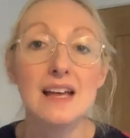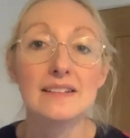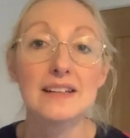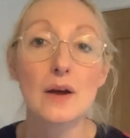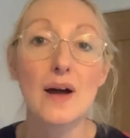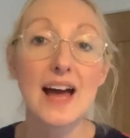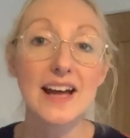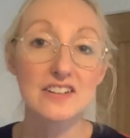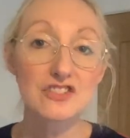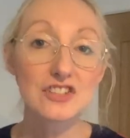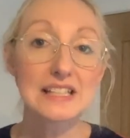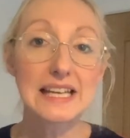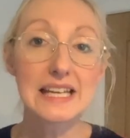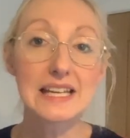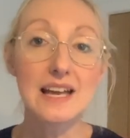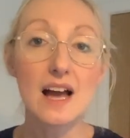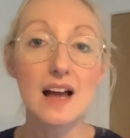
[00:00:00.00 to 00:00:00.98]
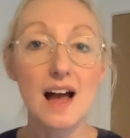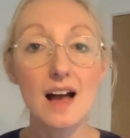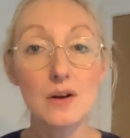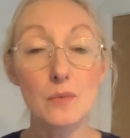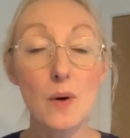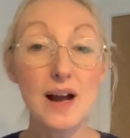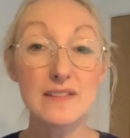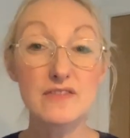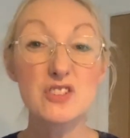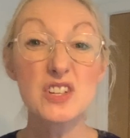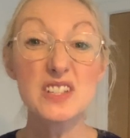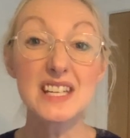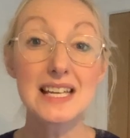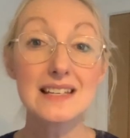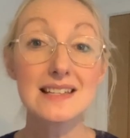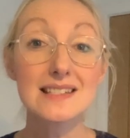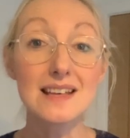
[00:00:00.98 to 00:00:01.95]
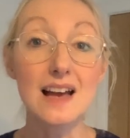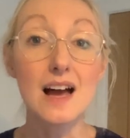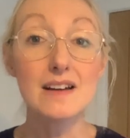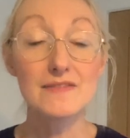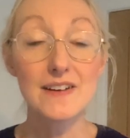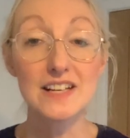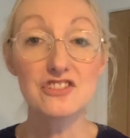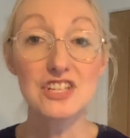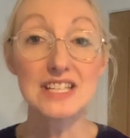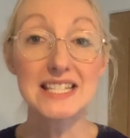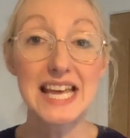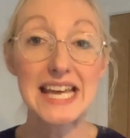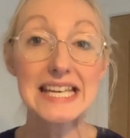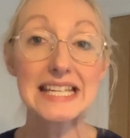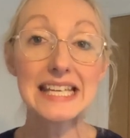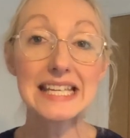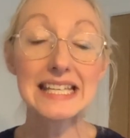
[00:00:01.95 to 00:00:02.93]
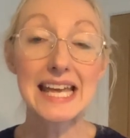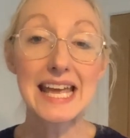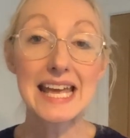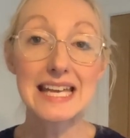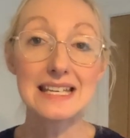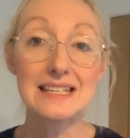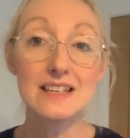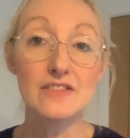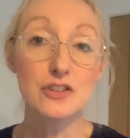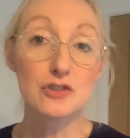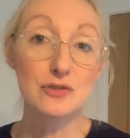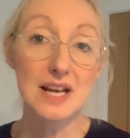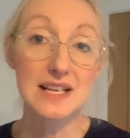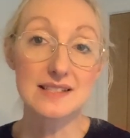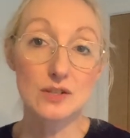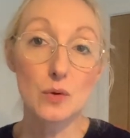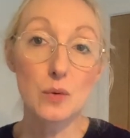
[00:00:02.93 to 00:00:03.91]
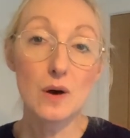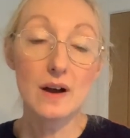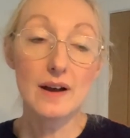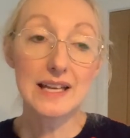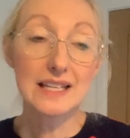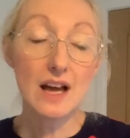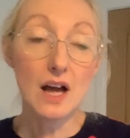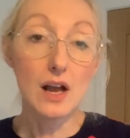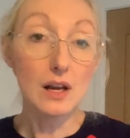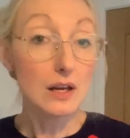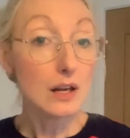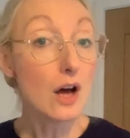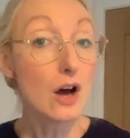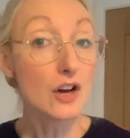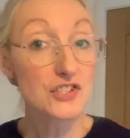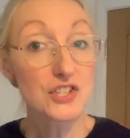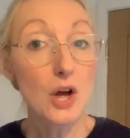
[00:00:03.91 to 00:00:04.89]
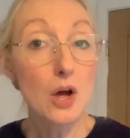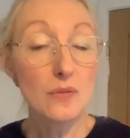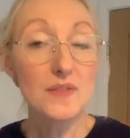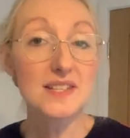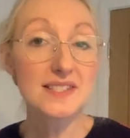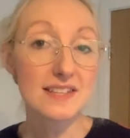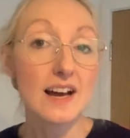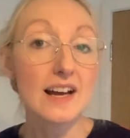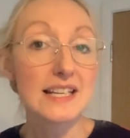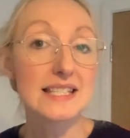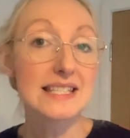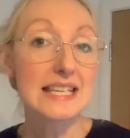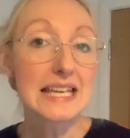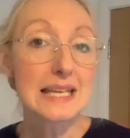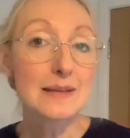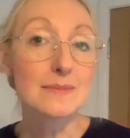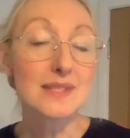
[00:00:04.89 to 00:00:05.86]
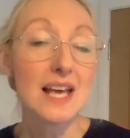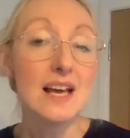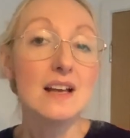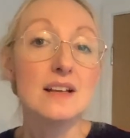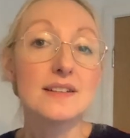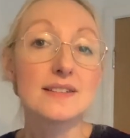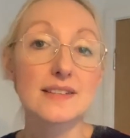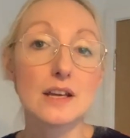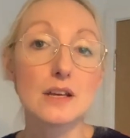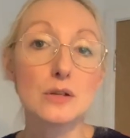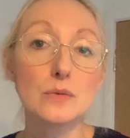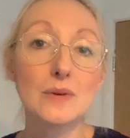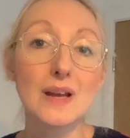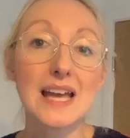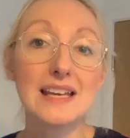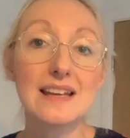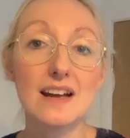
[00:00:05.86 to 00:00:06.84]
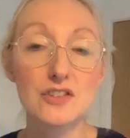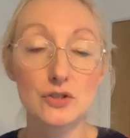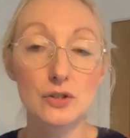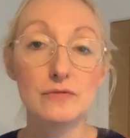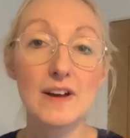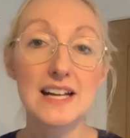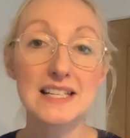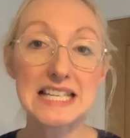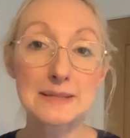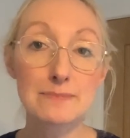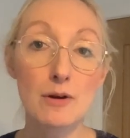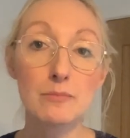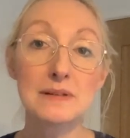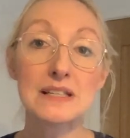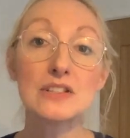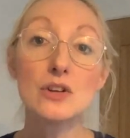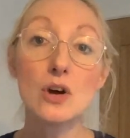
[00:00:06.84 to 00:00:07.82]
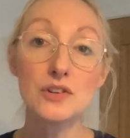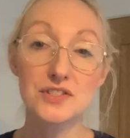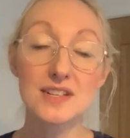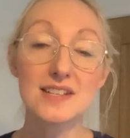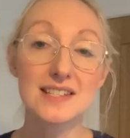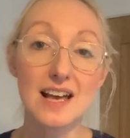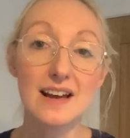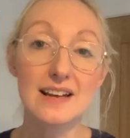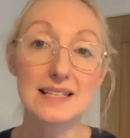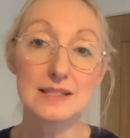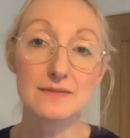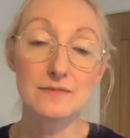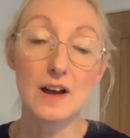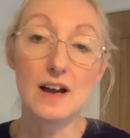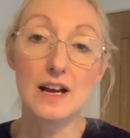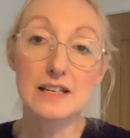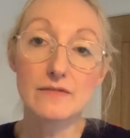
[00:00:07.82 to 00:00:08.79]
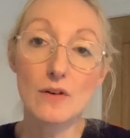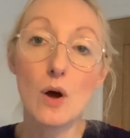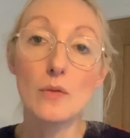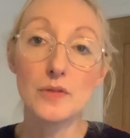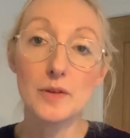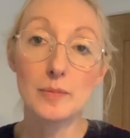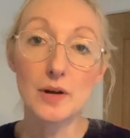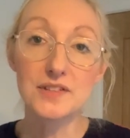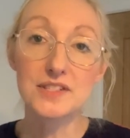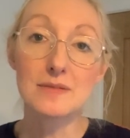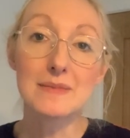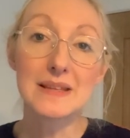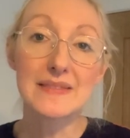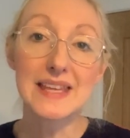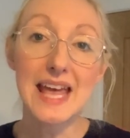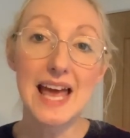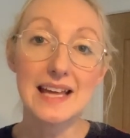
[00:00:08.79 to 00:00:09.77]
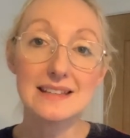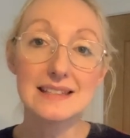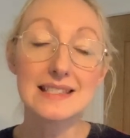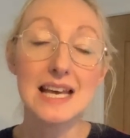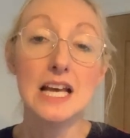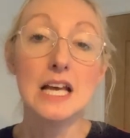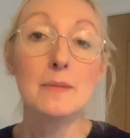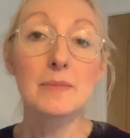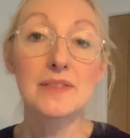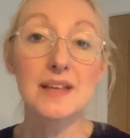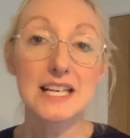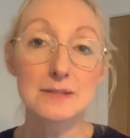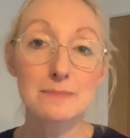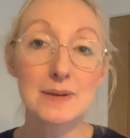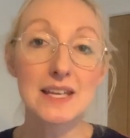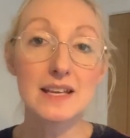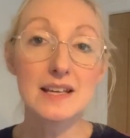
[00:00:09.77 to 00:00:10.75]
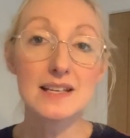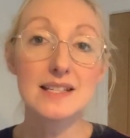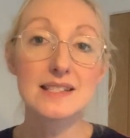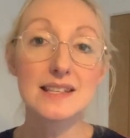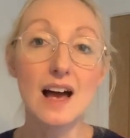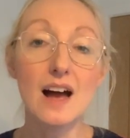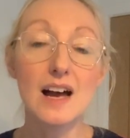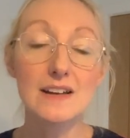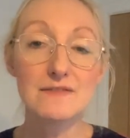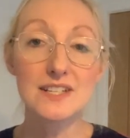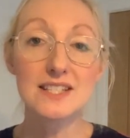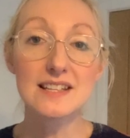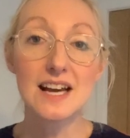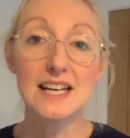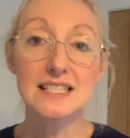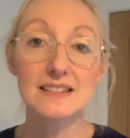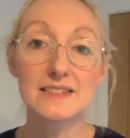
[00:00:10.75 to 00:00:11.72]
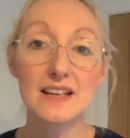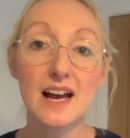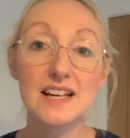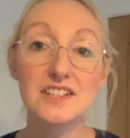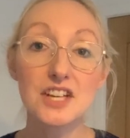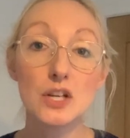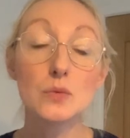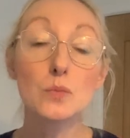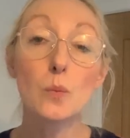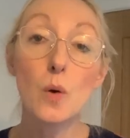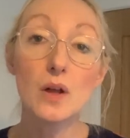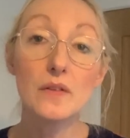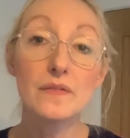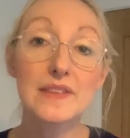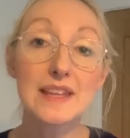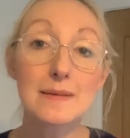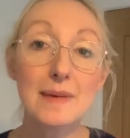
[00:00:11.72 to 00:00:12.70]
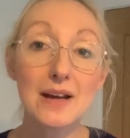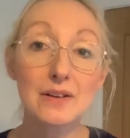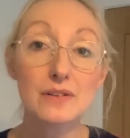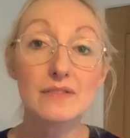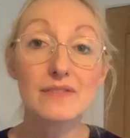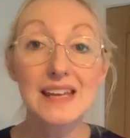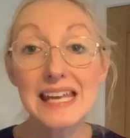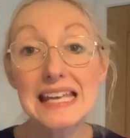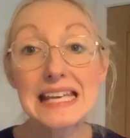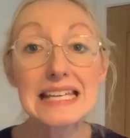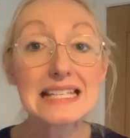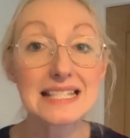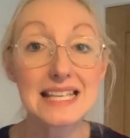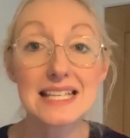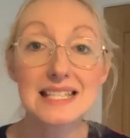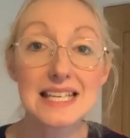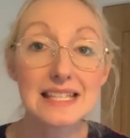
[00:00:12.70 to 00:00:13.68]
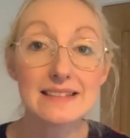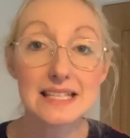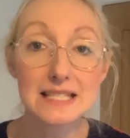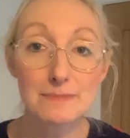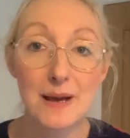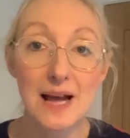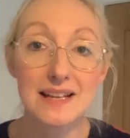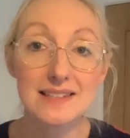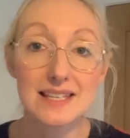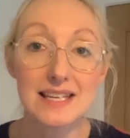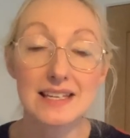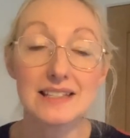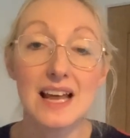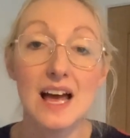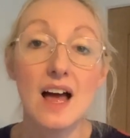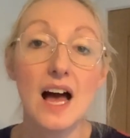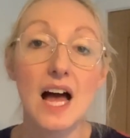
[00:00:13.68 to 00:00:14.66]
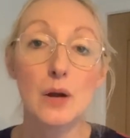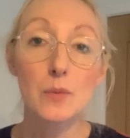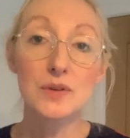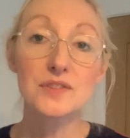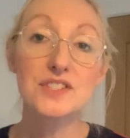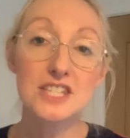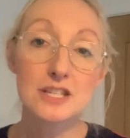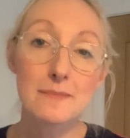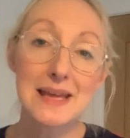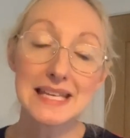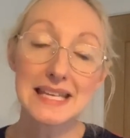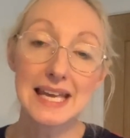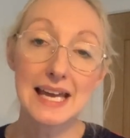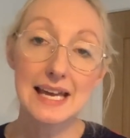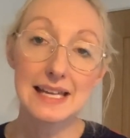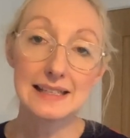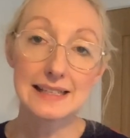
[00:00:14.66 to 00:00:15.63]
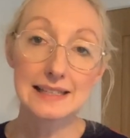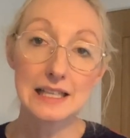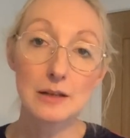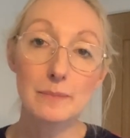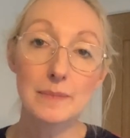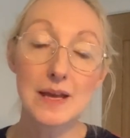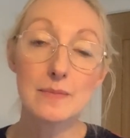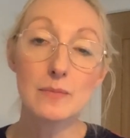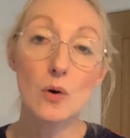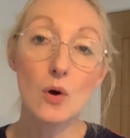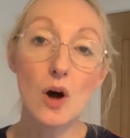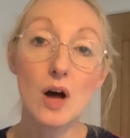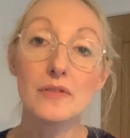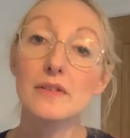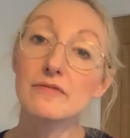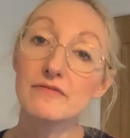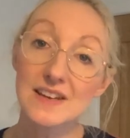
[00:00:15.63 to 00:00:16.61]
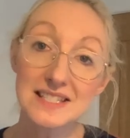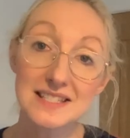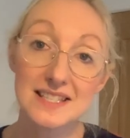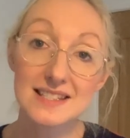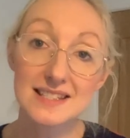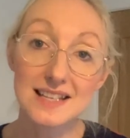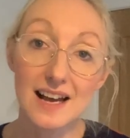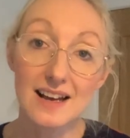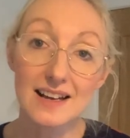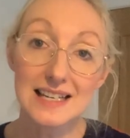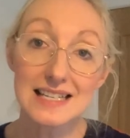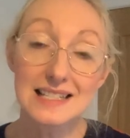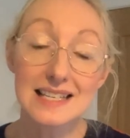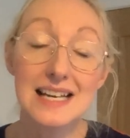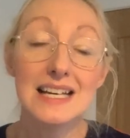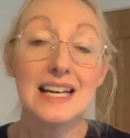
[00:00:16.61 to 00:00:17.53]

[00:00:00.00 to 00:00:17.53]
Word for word: Now actually uh, what I've done is I've actually taken in the dress quite a lot on the side seams so in actual fact it's probably not a size five on the bottom in the end but that's because I've decided that I don't want the amount of ease that's in this pattern I wanted to make it a little bit more on the fitted side.